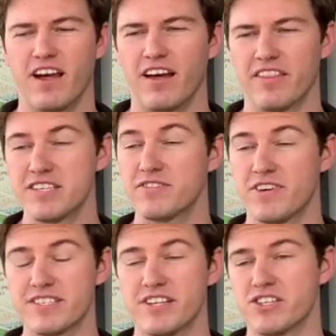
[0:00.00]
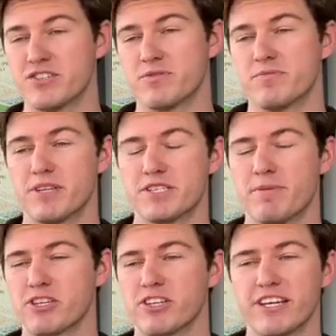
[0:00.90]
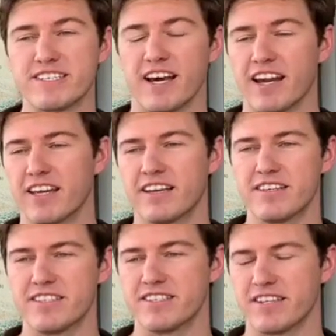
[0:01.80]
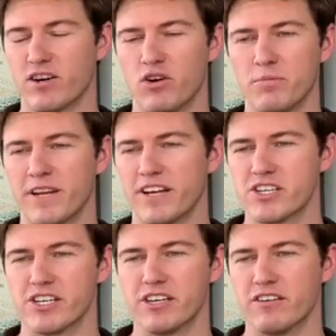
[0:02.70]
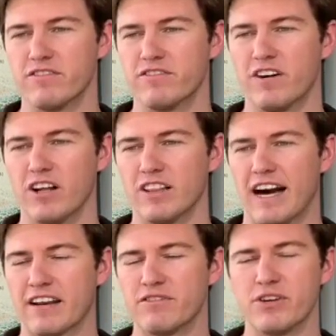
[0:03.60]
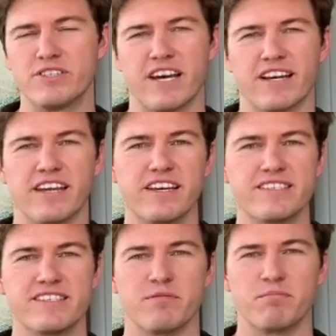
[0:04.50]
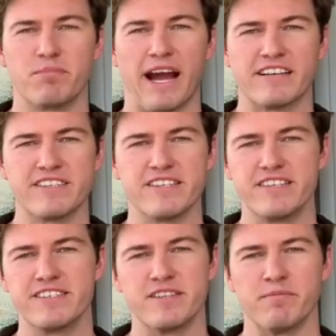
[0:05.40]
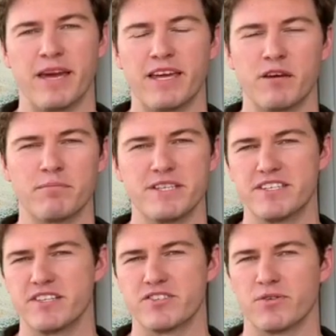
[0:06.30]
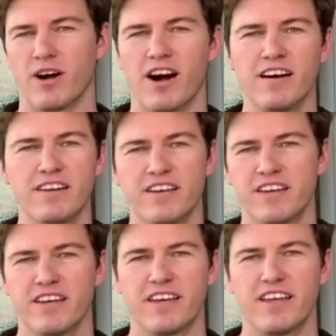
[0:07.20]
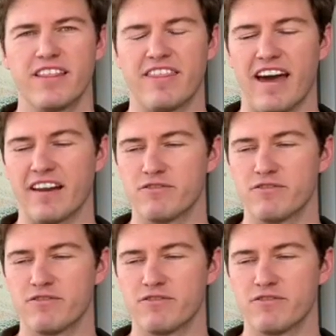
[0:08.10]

This vintage is especially exciting because it's a culmination of a lot of new techniques and practices in making Petit Syrah that have